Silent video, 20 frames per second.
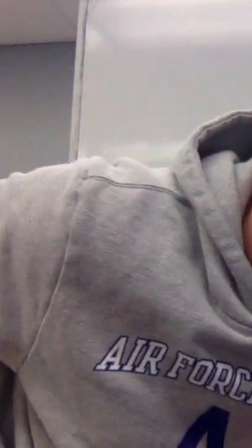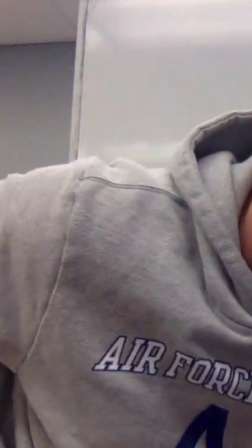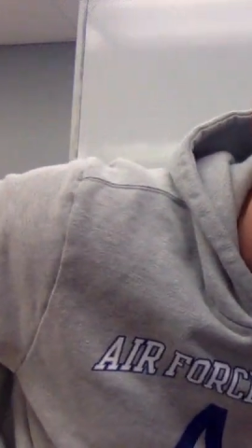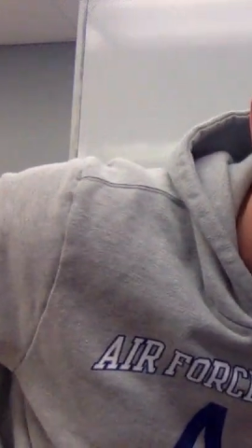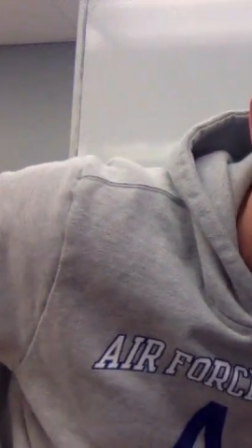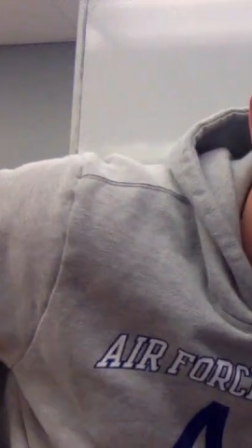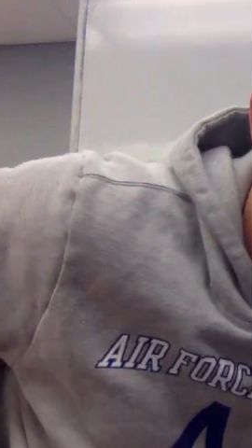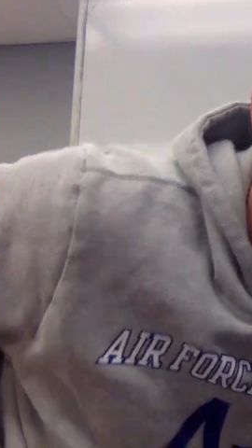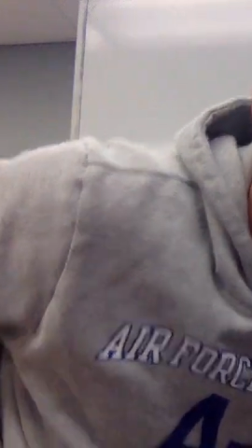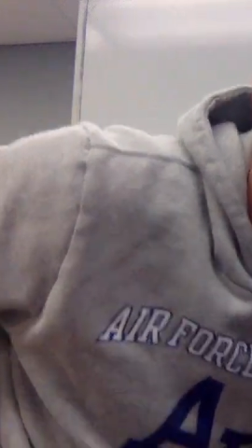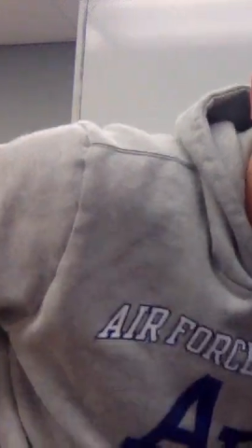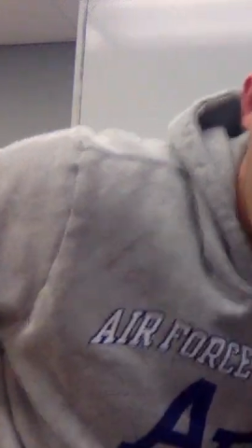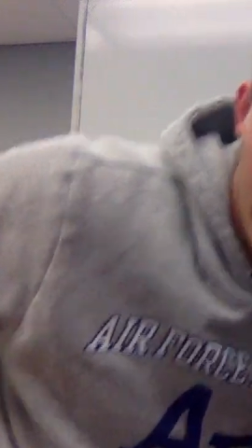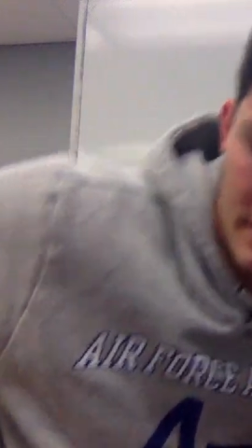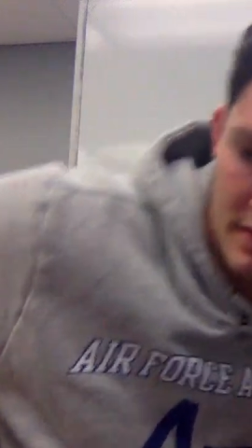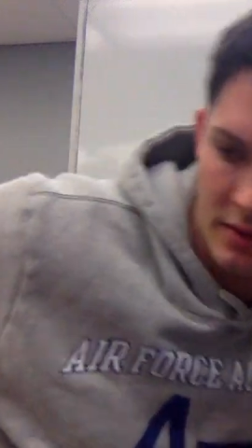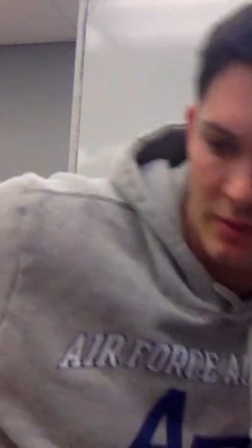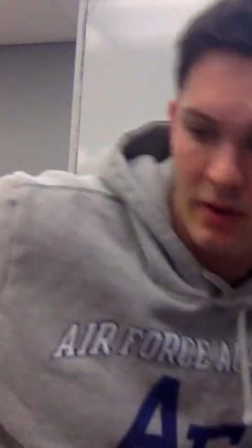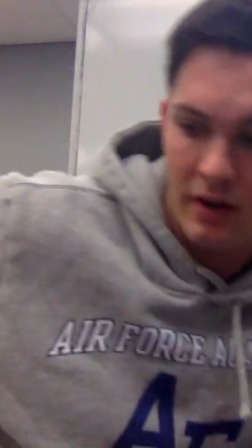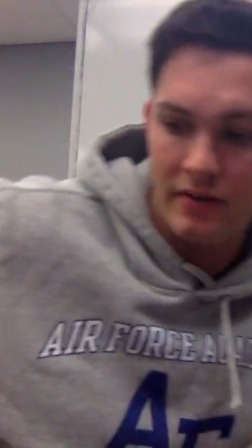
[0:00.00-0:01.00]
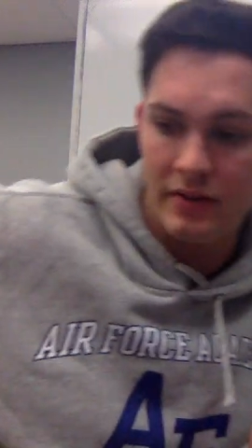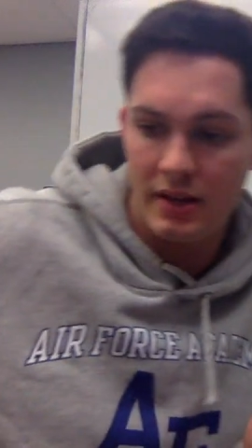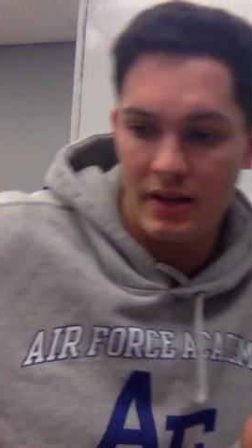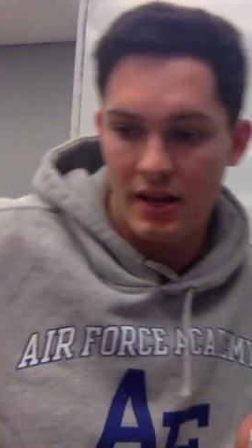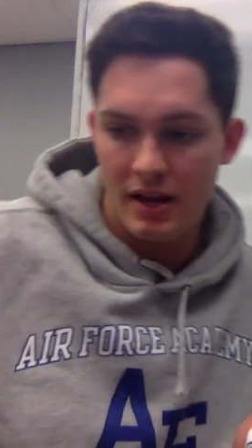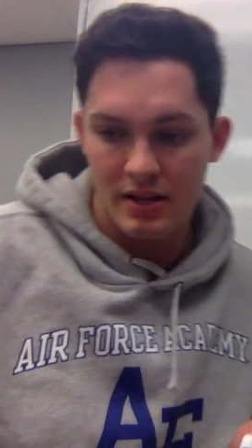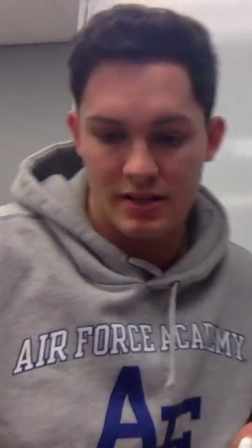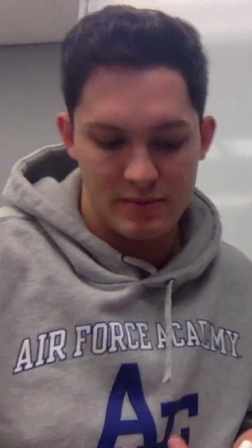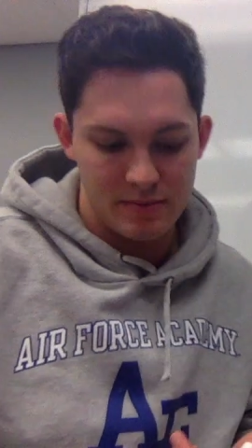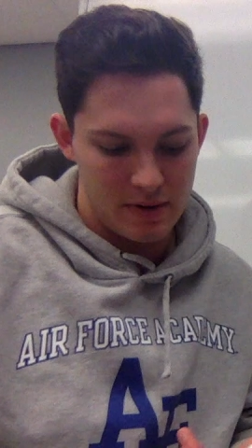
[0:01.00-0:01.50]
numbers, right? So whatever the
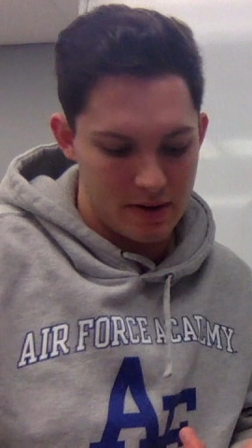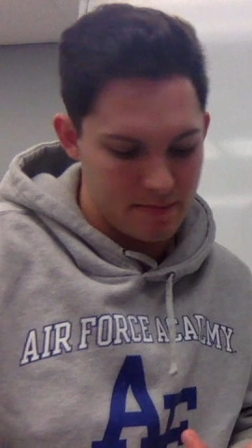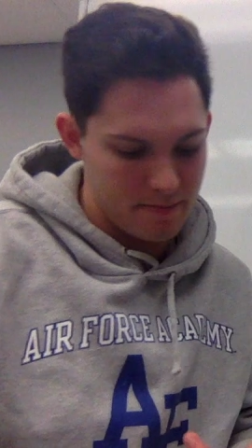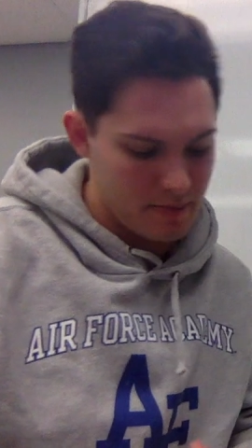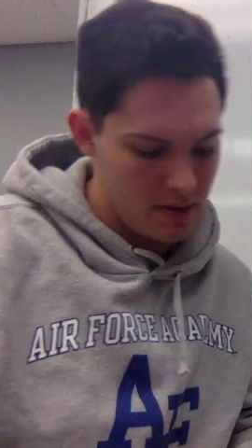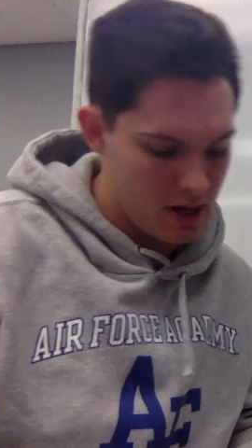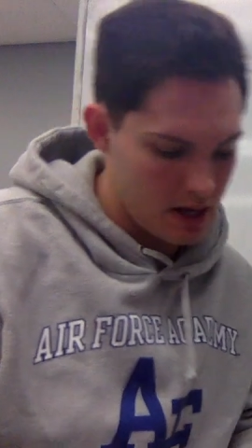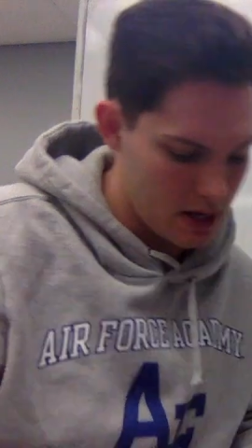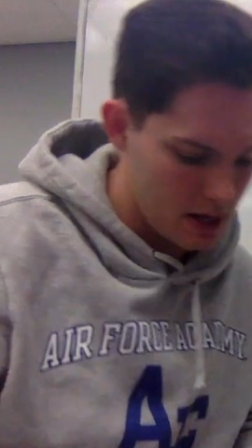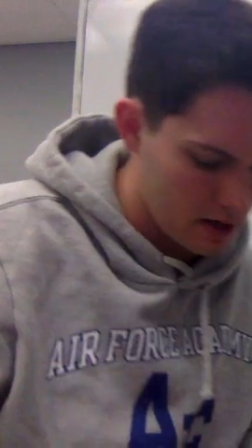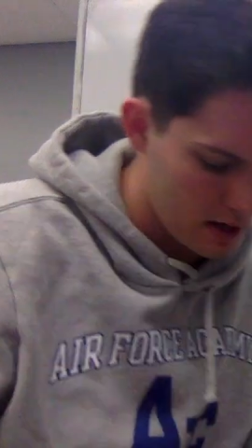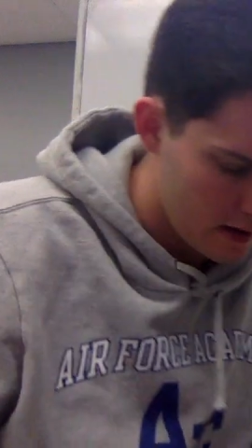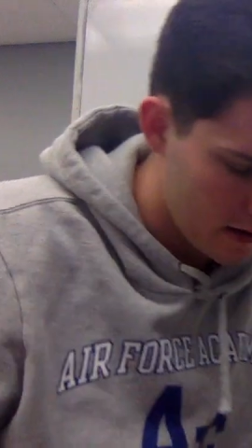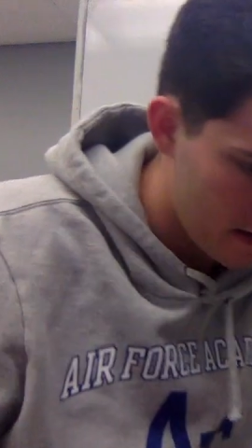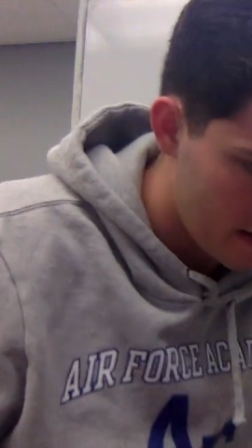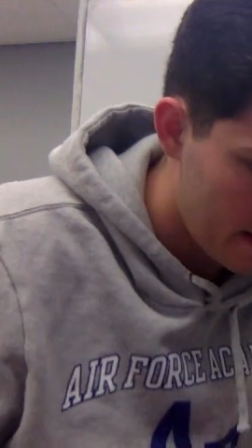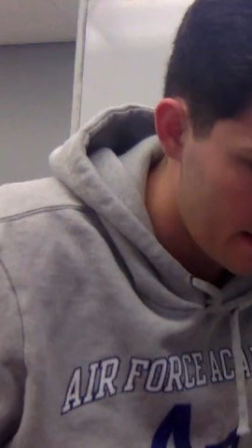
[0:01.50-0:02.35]
case may be,